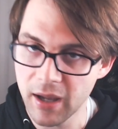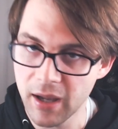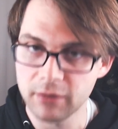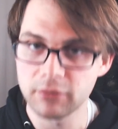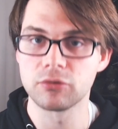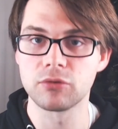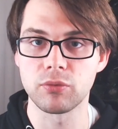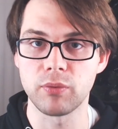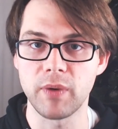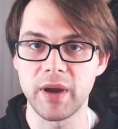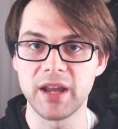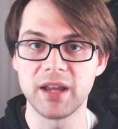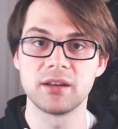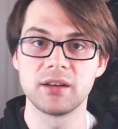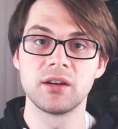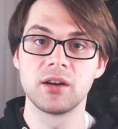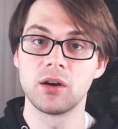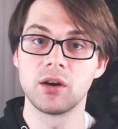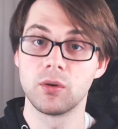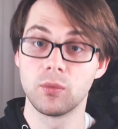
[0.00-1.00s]
Great,
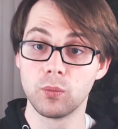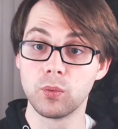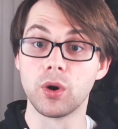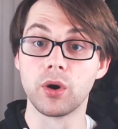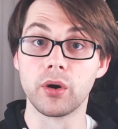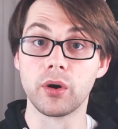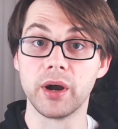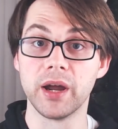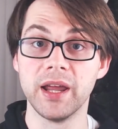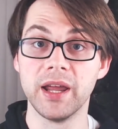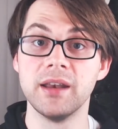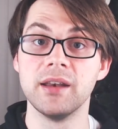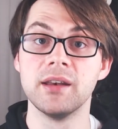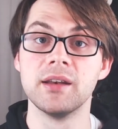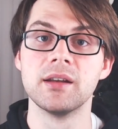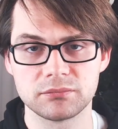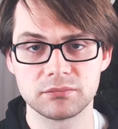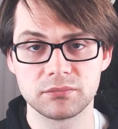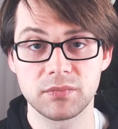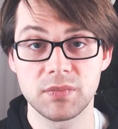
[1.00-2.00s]
we're in.
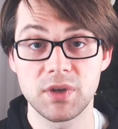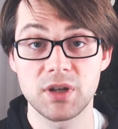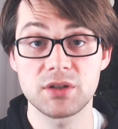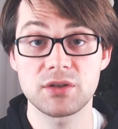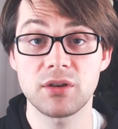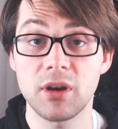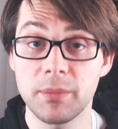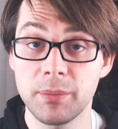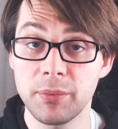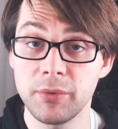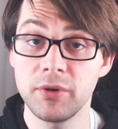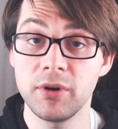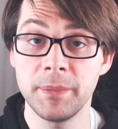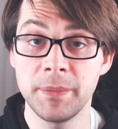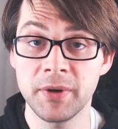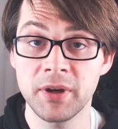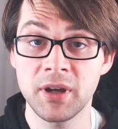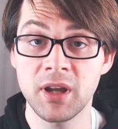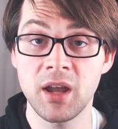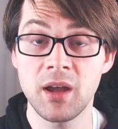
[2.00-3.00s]
So I brewed up a
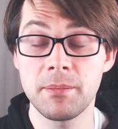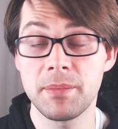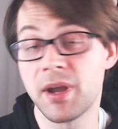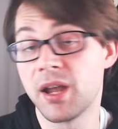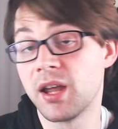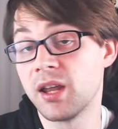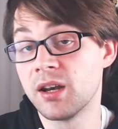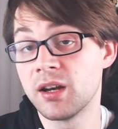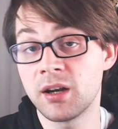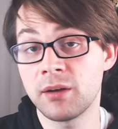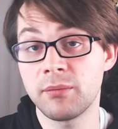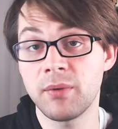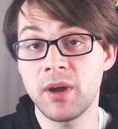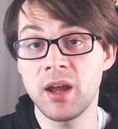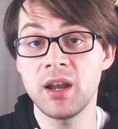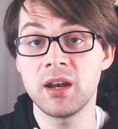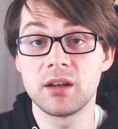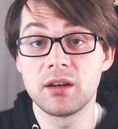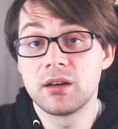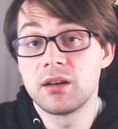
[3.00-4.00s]
campaign and I ran
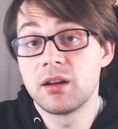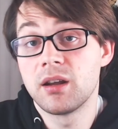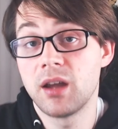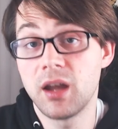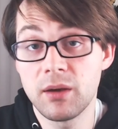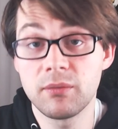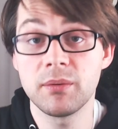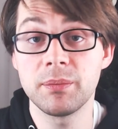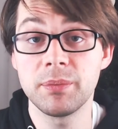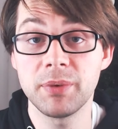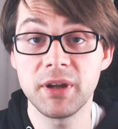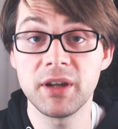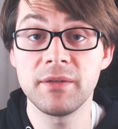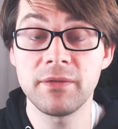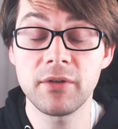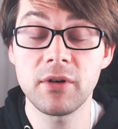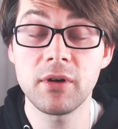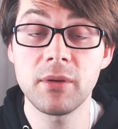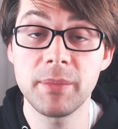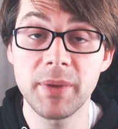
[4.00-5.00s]
it. And we played for
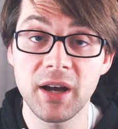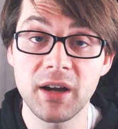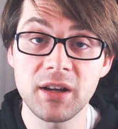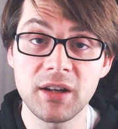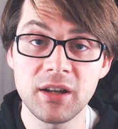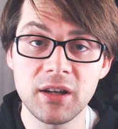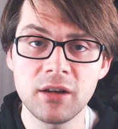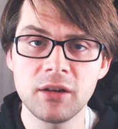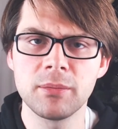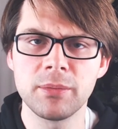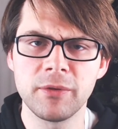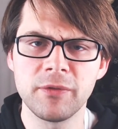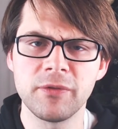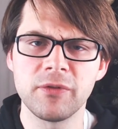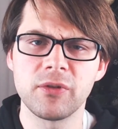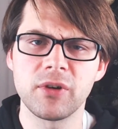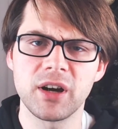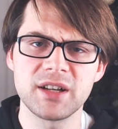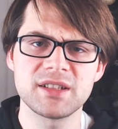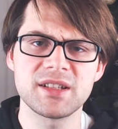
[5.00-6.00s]
about a year
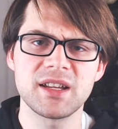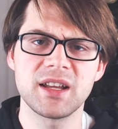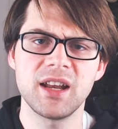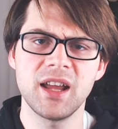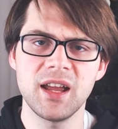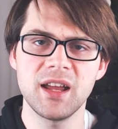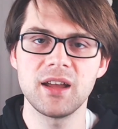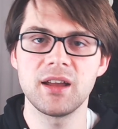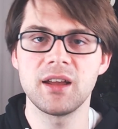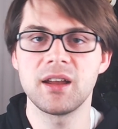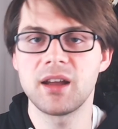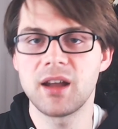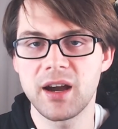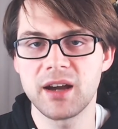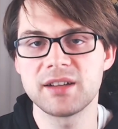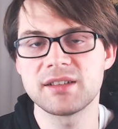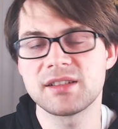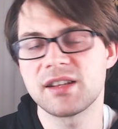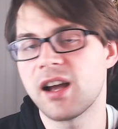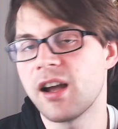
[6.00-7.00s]
before I said, hey
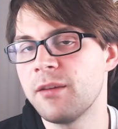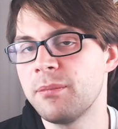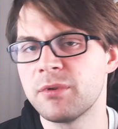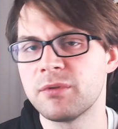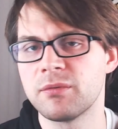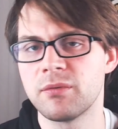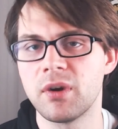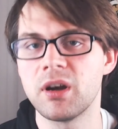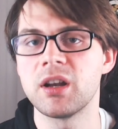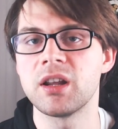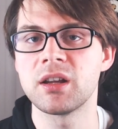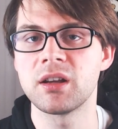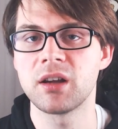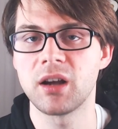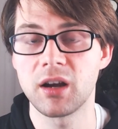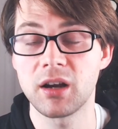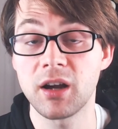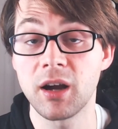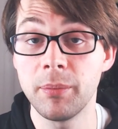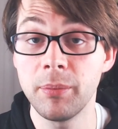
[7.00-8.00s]
guys, I've been running a
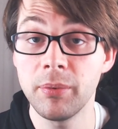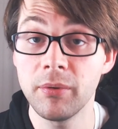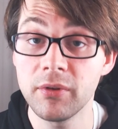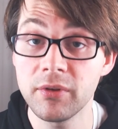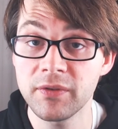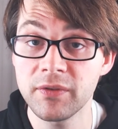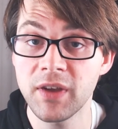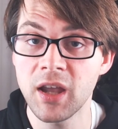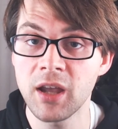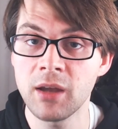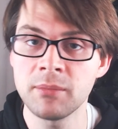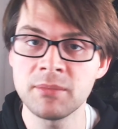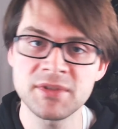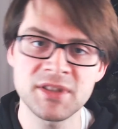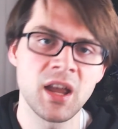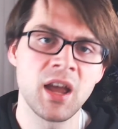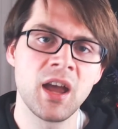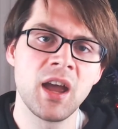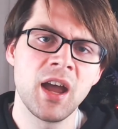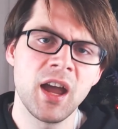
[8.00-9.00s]
couple of games,
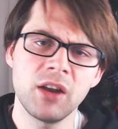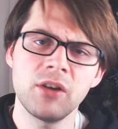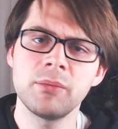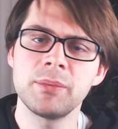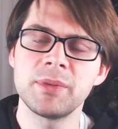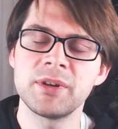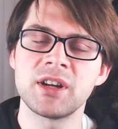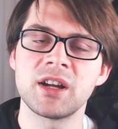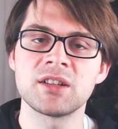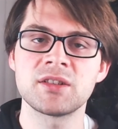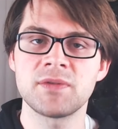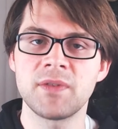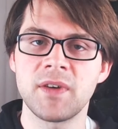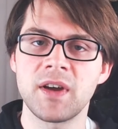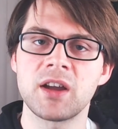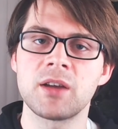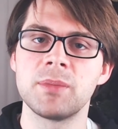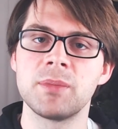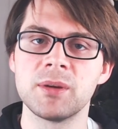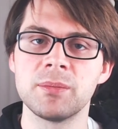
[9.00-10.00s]
and it'd be nice if I
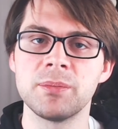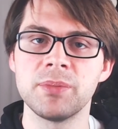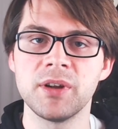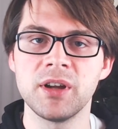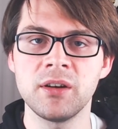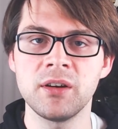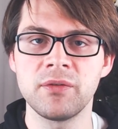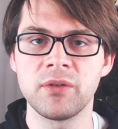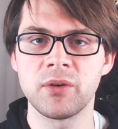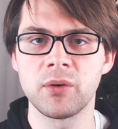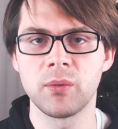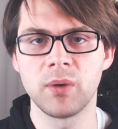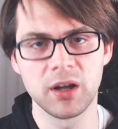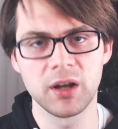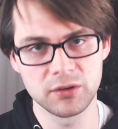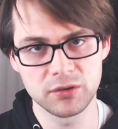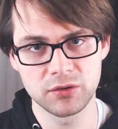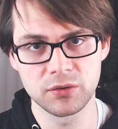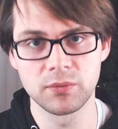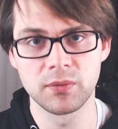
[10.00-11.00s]
could be a player for a while.
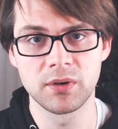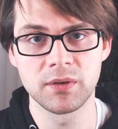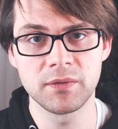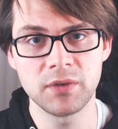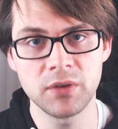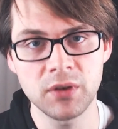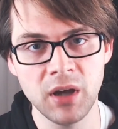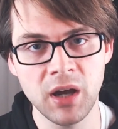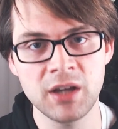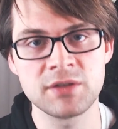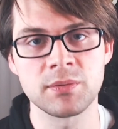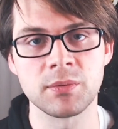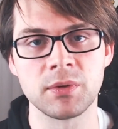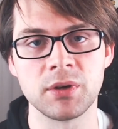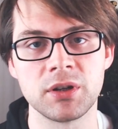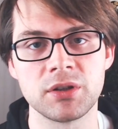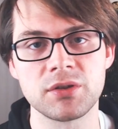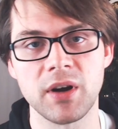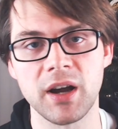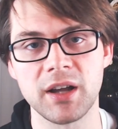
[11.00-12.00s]
Do one of you guys want to
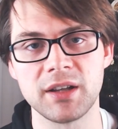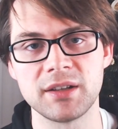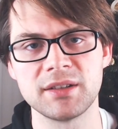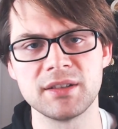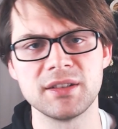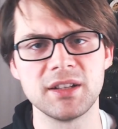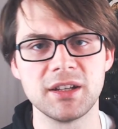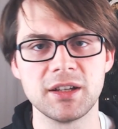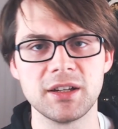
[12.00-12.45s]
try to DM?